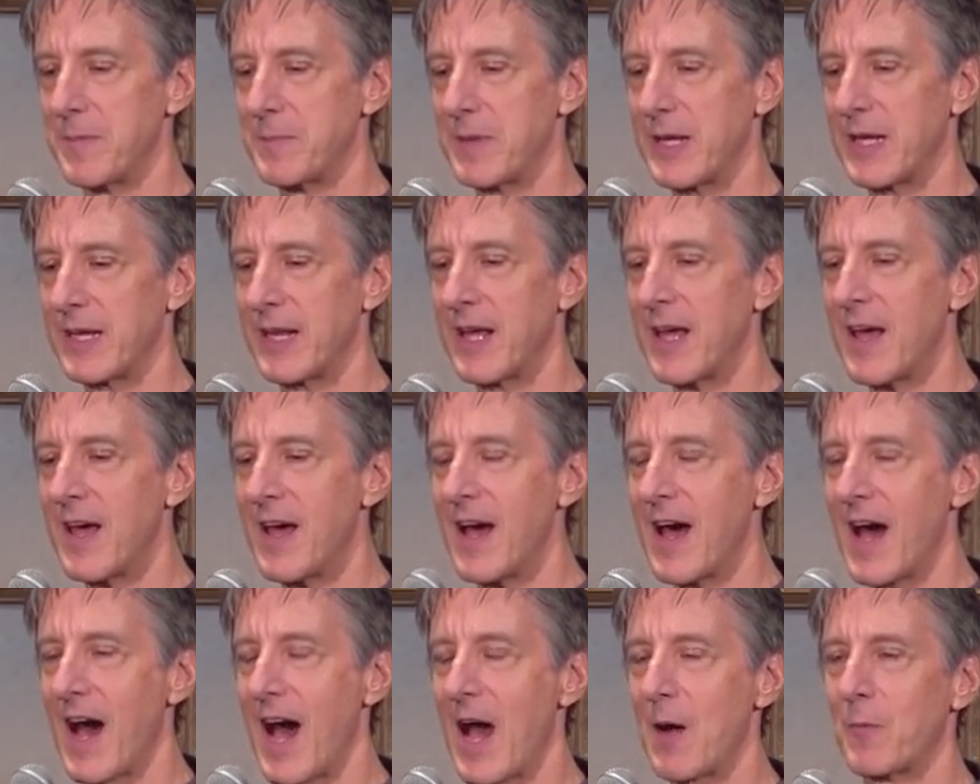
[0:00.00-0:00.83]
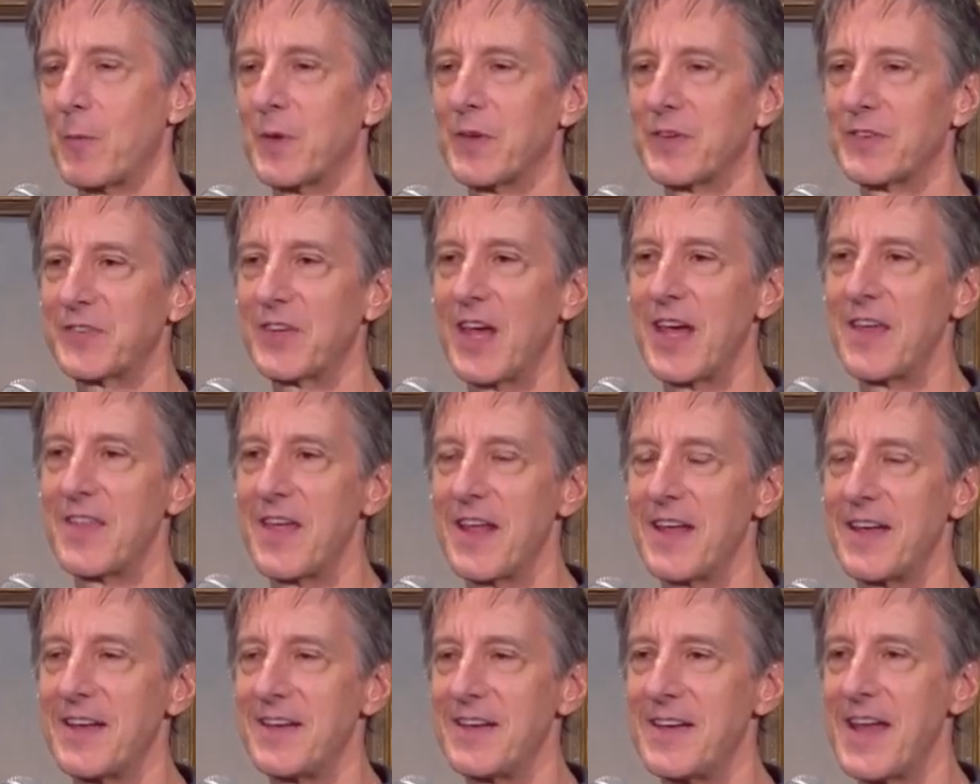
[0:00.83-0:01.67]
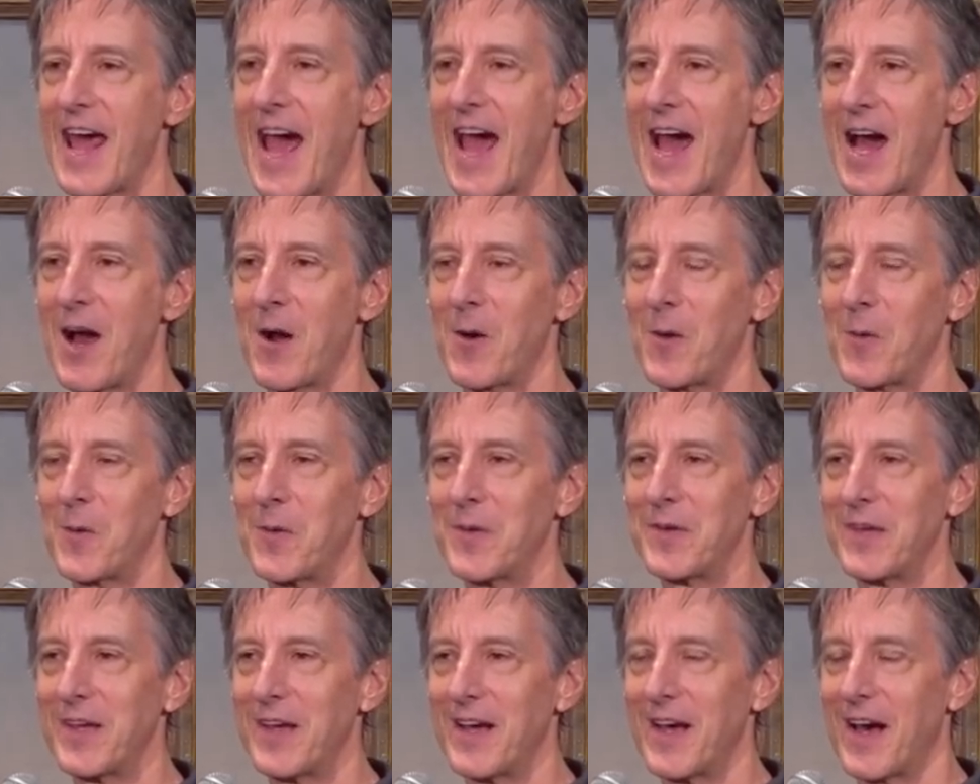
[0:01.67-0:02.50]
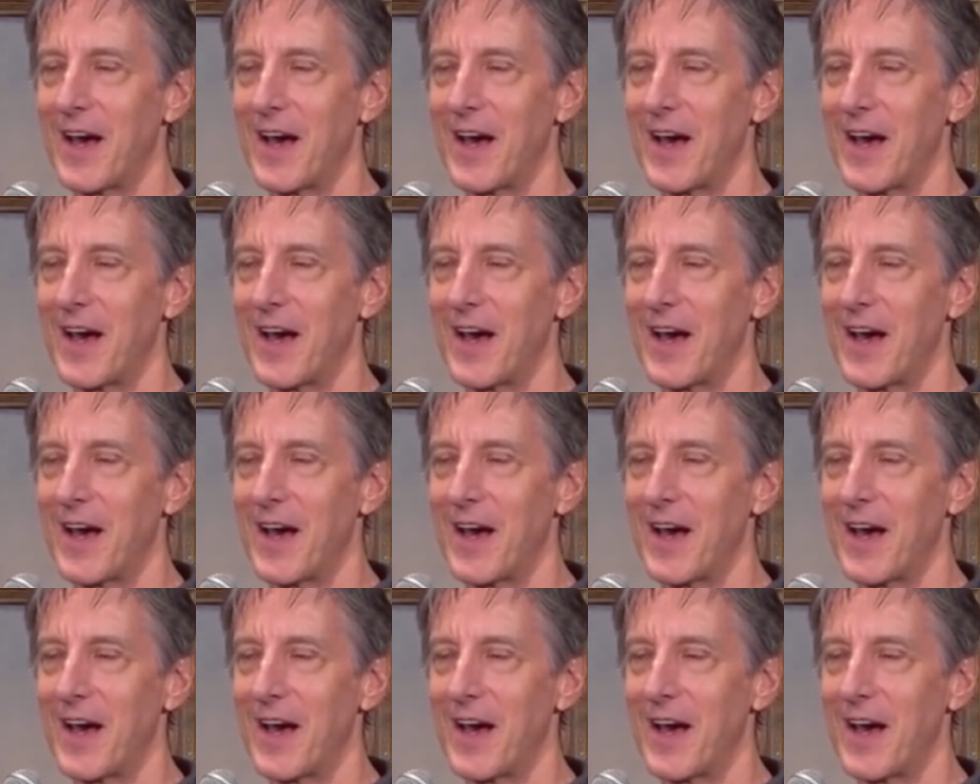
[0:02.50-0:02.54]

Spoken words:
I mean, I will say that now,